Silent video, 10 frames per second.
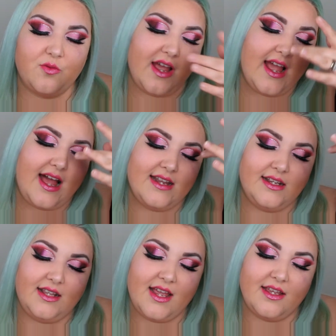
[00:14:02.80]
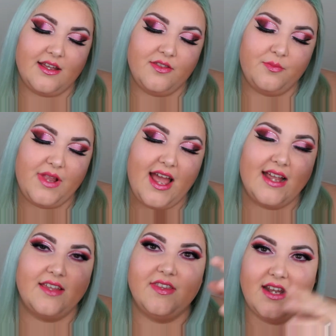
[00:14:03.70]
why I added like the
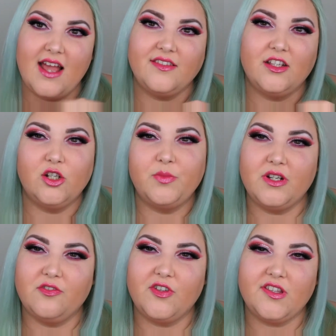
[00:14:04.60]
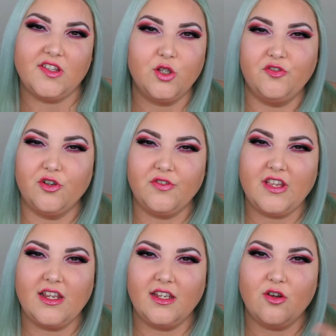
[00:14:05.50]
black, and then it has a little bit of a silver
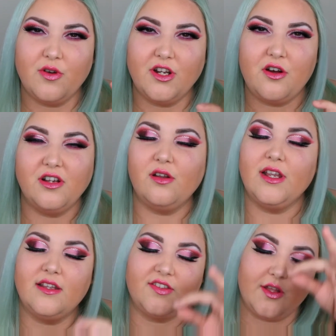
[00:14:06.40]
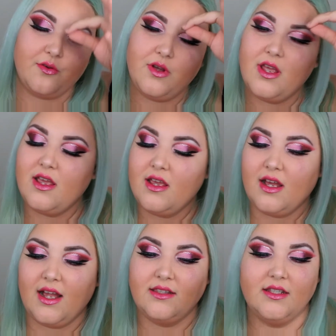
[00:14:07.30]
thing going on it, so
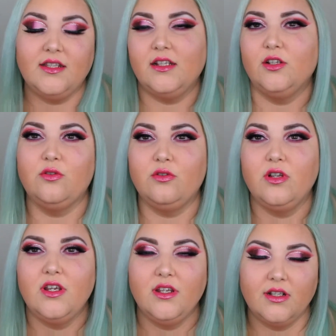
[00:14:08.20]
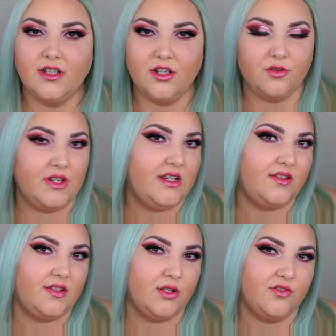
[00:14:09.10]
I did the little glittery
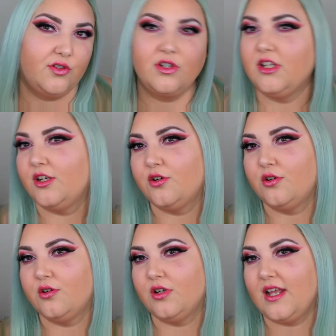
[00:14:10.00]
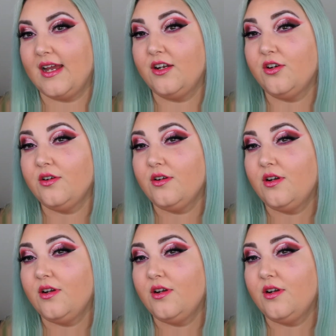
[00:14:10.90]
silver glitter liner.